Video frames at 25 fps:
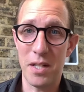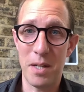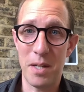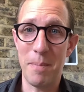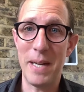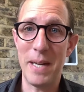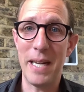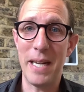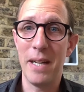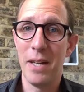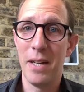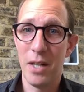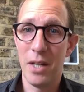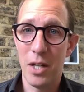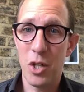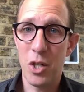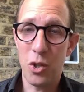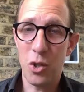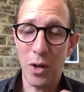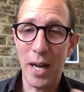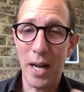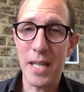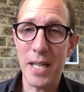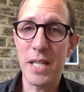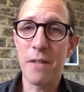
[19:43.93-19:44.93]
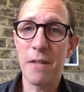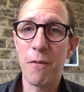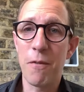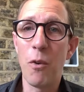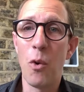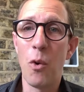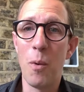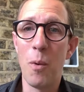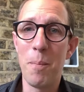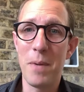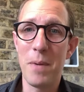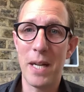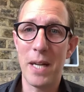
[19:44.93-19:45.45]
to be
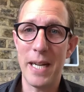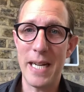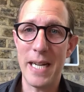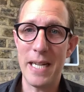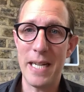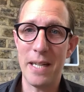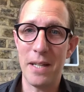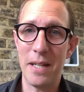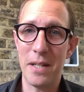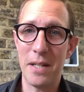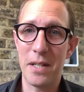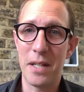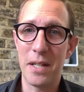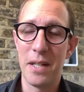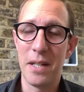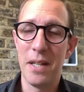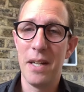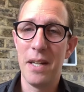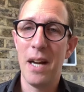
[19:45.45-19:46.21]
transformed leaders.